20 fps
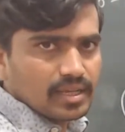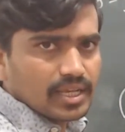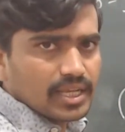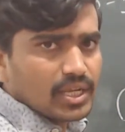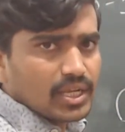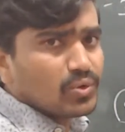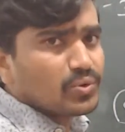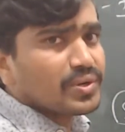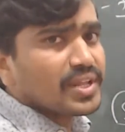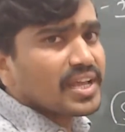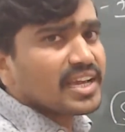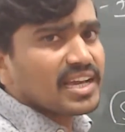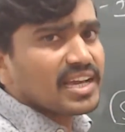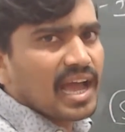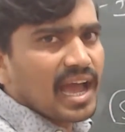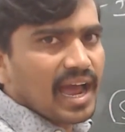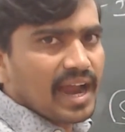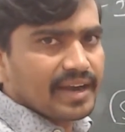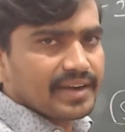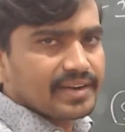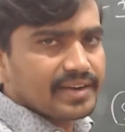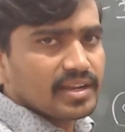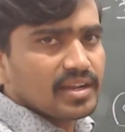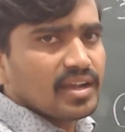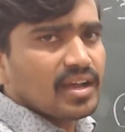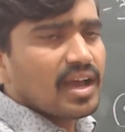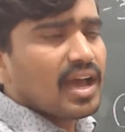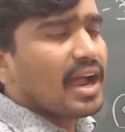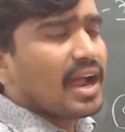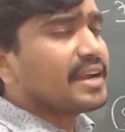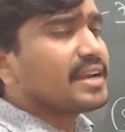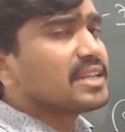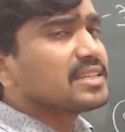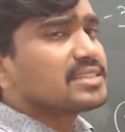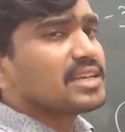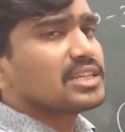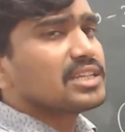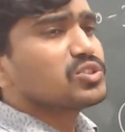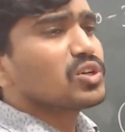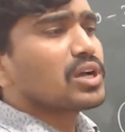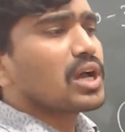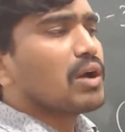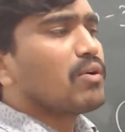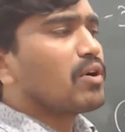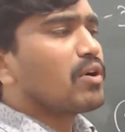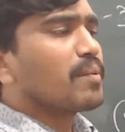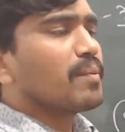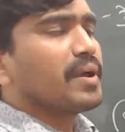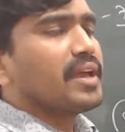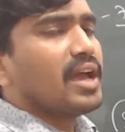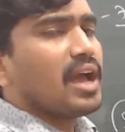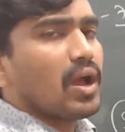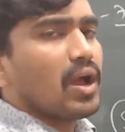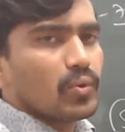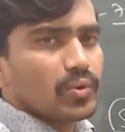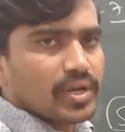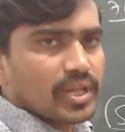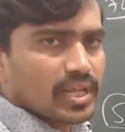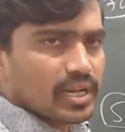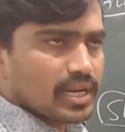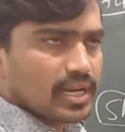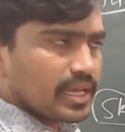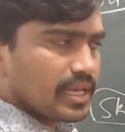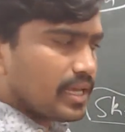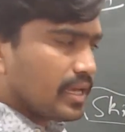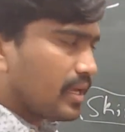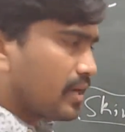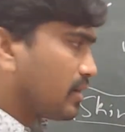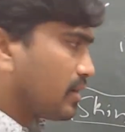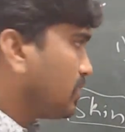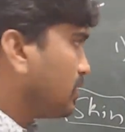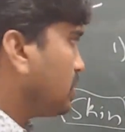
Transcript: You take heart. Heart is also covered by an outer layer.